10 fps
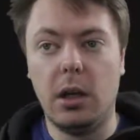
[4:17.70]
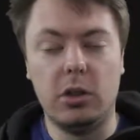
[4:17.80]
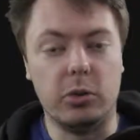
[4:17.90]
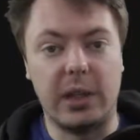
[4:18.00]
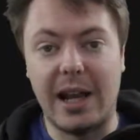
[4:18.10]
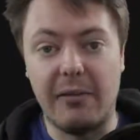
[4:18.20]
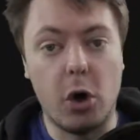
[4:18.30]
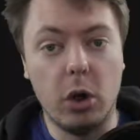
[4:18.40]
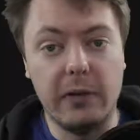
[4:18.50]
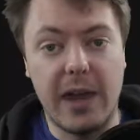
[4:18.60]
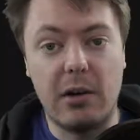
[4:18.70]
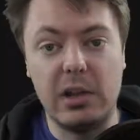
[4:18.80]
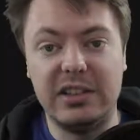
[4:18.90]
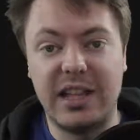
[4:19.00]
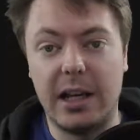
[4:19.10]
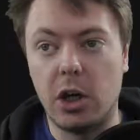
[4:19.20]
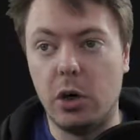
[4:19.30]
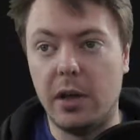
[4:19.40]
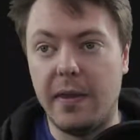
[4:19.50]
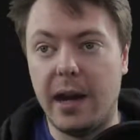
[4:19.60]
So we could have all of that reset code
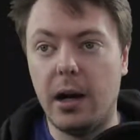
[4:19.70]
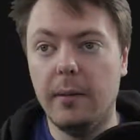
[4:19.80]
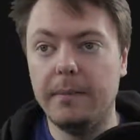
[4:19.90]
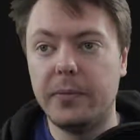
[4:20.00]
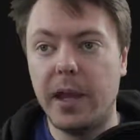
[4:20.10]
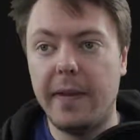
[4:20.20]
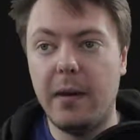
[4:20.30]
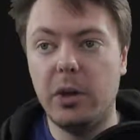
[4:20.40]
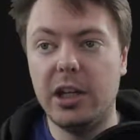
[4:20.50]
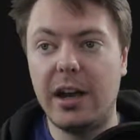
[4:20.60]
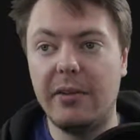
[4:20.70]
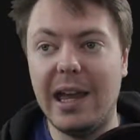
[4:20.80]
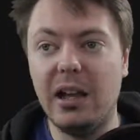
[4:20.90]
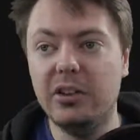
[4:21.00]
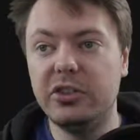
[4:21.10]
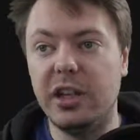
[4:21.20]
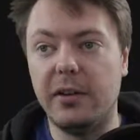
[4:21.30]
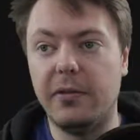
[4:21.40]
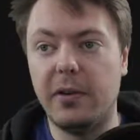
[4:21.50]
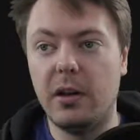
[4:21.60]
in there. And then we could have else
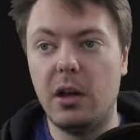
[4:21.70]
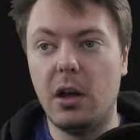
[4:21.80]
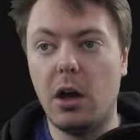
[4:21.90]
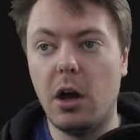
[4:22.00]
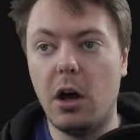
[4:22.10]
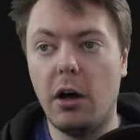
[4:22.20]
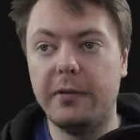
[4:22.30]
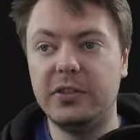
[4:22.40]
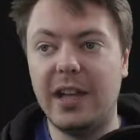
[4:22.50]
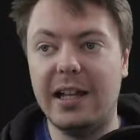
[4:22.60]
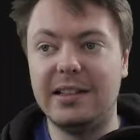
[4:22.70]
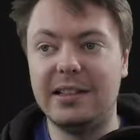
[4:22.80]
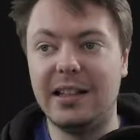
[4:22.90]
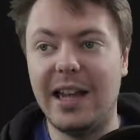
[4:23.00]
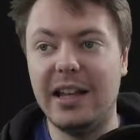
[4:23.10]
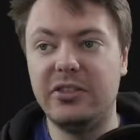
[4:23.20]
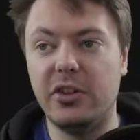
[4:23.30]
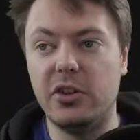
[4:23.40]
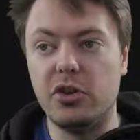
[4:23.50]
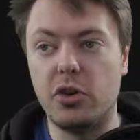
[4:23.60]
if offset is less
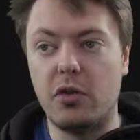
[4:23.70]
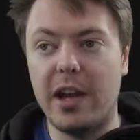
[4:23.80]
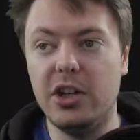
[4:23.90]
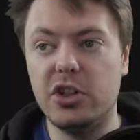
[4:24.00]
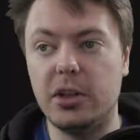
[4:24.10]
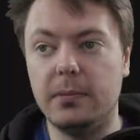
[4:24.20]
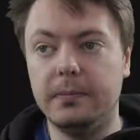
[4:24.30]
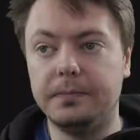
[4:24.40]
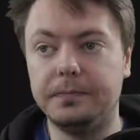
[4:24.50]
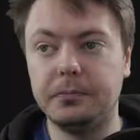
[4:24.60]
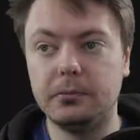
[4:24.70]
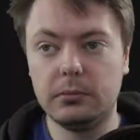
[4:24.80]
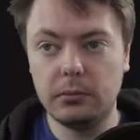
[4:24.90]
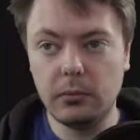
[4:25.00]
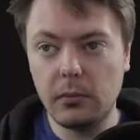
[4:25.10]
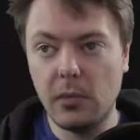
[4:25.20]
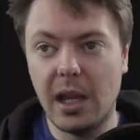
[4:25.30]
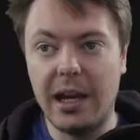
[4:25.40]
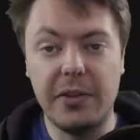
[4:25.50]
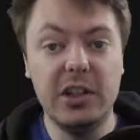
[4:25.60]
than duration.
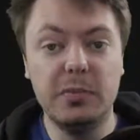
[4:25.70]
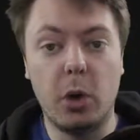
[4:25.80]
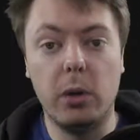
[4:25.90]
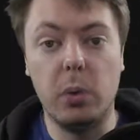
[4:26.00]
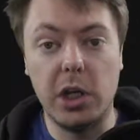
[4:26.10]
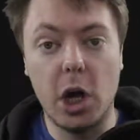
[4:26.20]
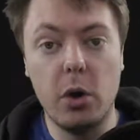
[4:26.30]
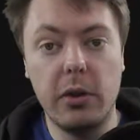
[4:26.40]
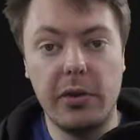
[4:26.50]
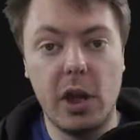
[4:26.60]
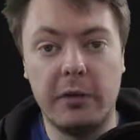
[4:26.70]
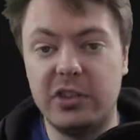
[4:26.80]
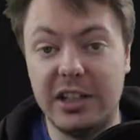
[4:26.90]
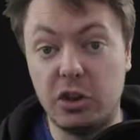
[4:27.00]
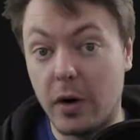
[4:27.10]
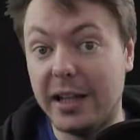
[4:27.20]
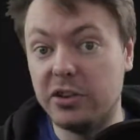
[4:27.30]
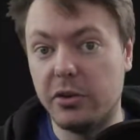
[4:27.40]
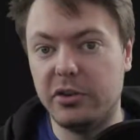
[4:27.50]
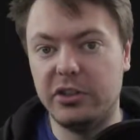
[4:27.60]
And at this point, we know that the offset's
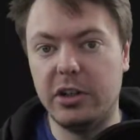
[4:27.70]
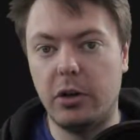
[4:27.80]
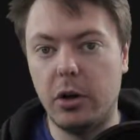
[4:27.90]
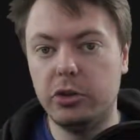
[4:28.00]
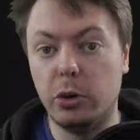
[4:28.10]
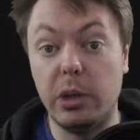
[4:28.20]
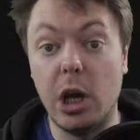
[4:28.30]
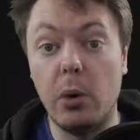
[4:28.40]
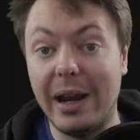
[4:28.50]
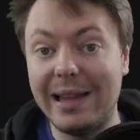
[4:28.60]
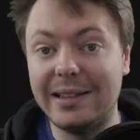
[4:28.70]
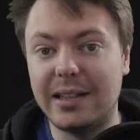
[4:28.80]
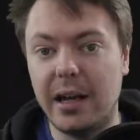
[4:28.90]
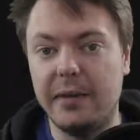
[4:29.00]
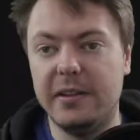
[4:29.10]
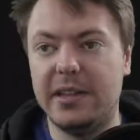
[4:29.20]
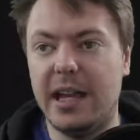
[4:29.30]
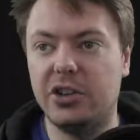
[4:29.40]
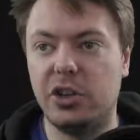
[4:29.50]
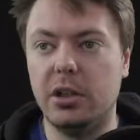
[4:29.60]
greater than 0, so we know we're inside the
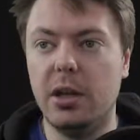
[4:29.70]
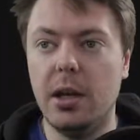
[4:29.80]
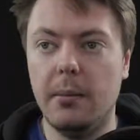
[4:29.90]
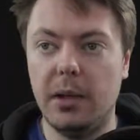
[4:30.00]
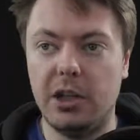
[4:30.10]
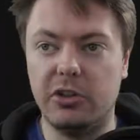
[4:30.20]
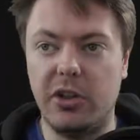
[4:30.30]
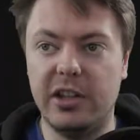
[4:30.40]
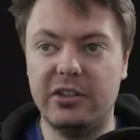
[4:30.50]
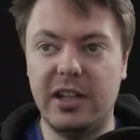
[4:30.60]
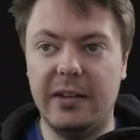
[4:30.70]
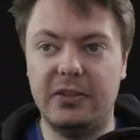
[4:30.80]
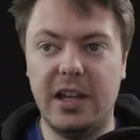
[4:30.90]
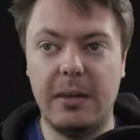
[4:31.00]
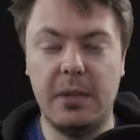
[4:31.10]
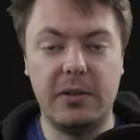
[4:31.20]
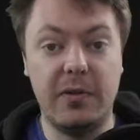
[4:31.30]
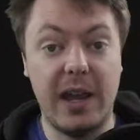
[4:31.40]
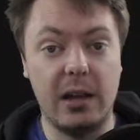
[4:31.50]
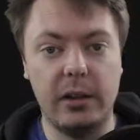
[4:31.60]
section because this if statement
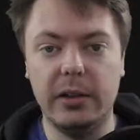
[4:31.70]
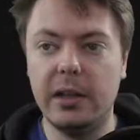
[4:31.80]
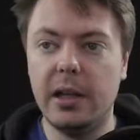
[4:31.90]
failed.